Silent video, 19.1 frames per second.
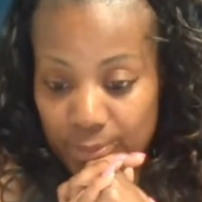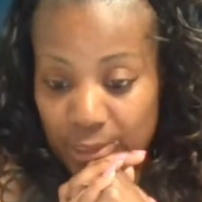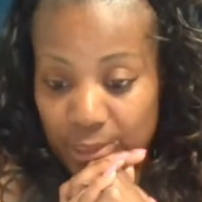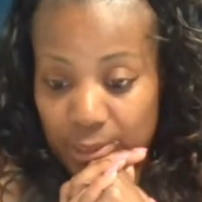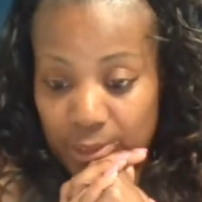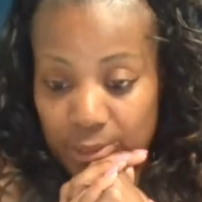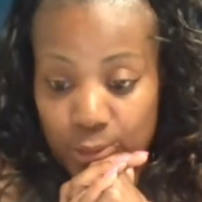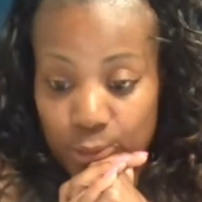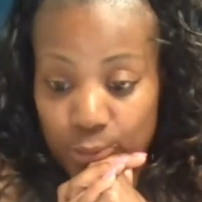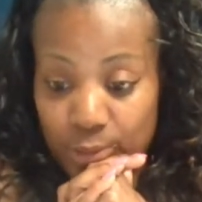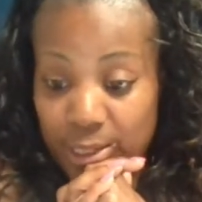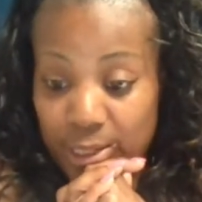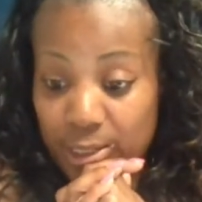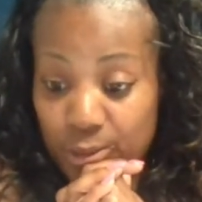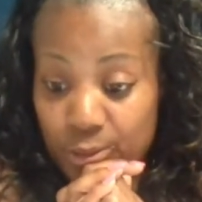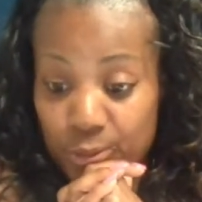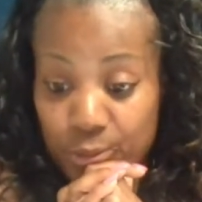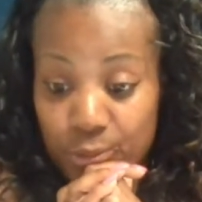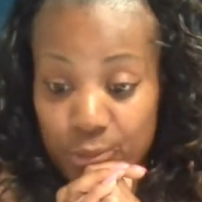I know, I
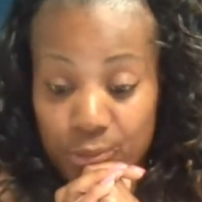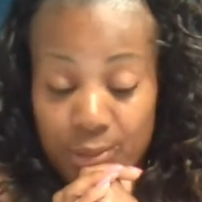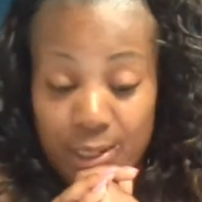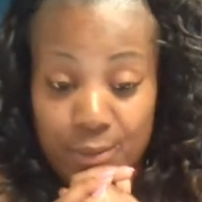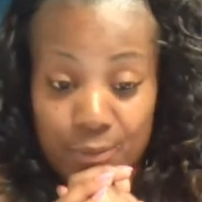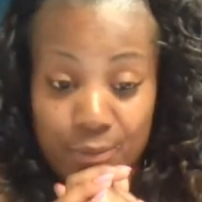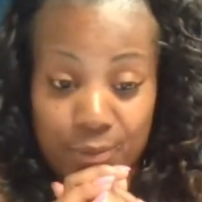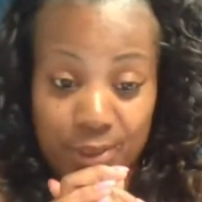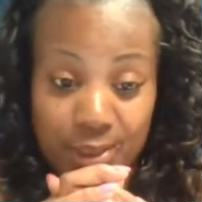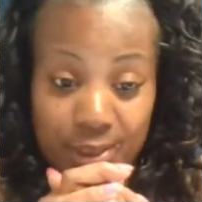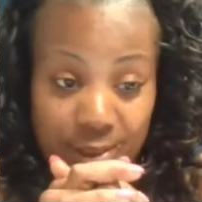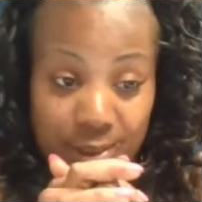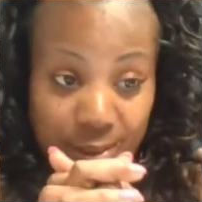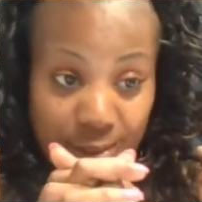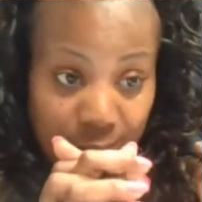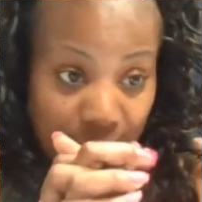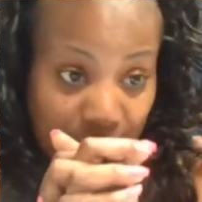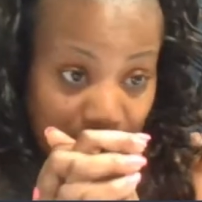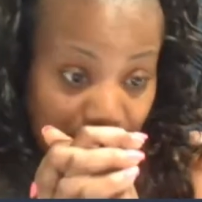do. I really
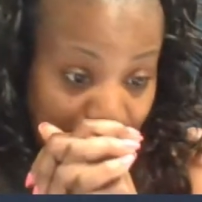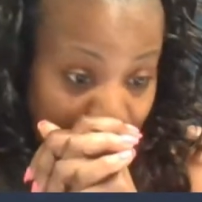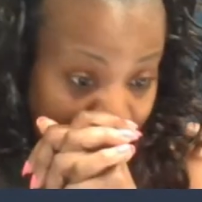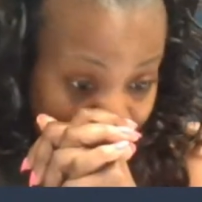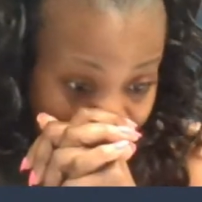like...